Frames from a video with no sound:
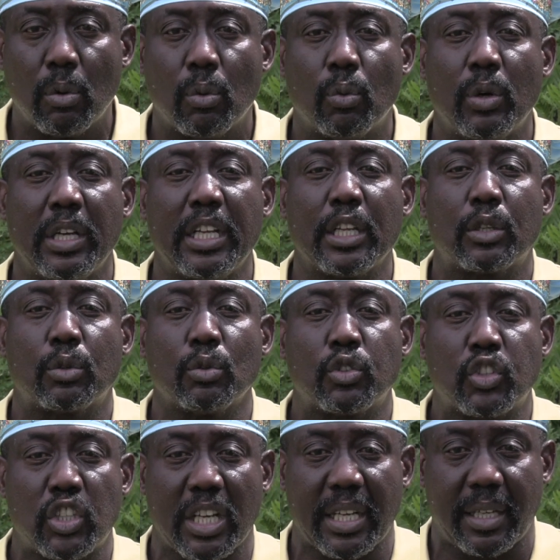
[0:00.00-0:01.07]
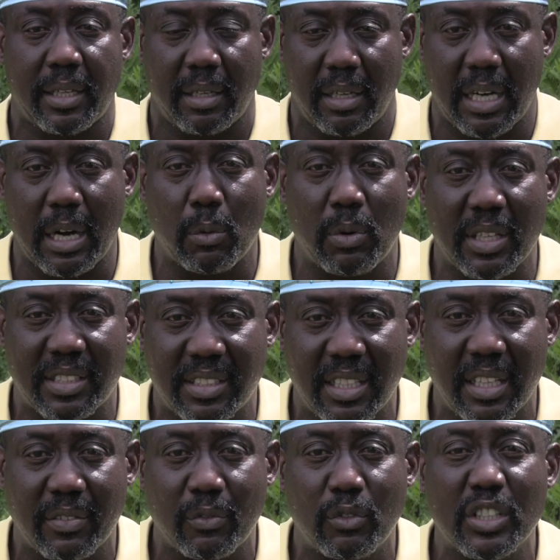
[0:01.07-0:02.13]
we need to check
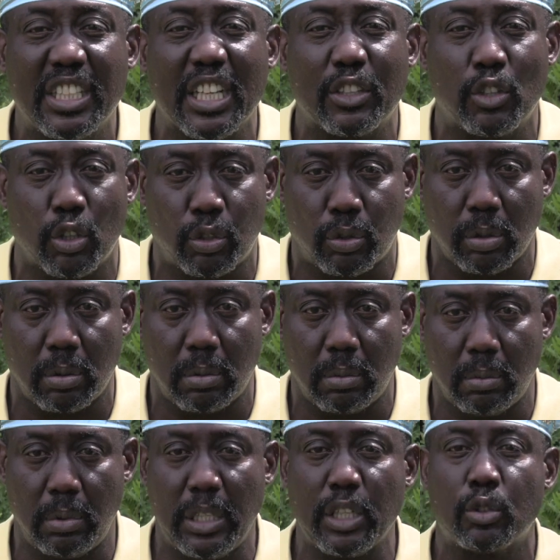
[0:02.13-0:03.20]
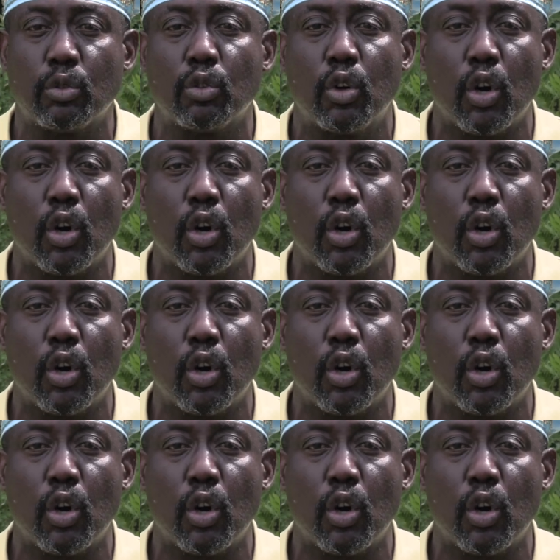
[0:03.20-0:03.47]
ourselves with the doctor. We need to